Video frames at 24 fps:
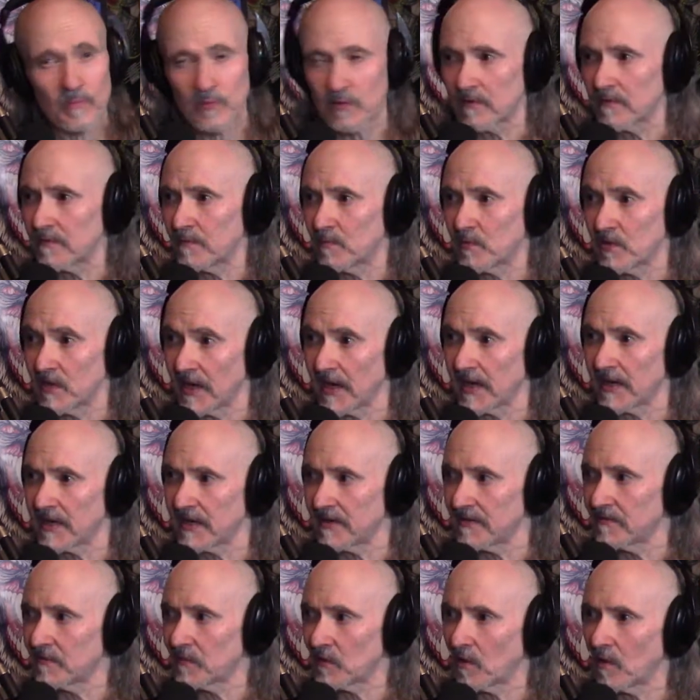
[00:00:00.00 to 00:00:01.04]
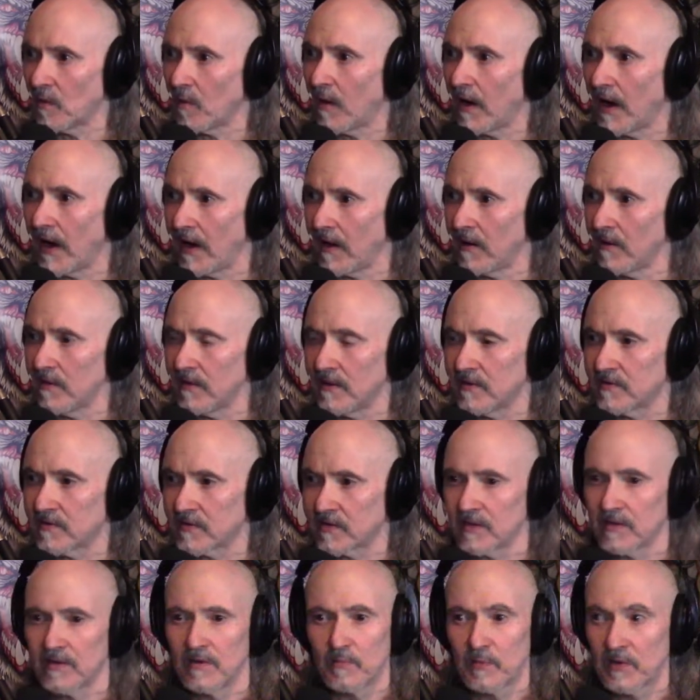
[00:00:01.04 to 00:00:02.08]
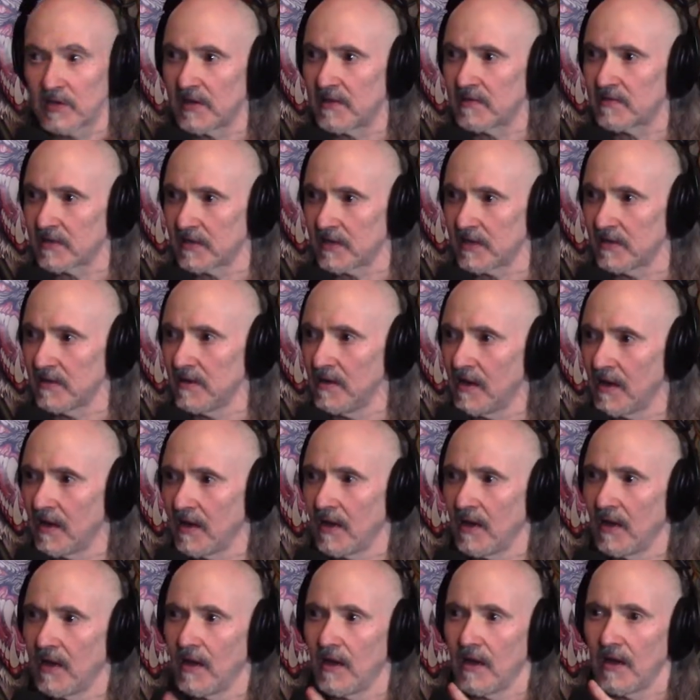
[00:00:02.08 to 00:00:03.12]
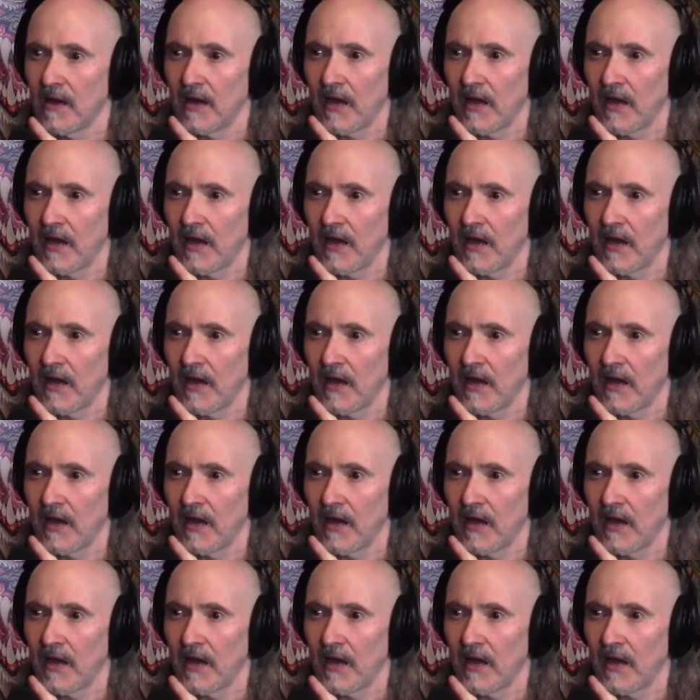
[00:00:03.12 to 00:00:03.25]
played in for a while and still plays. He's in. Amazing.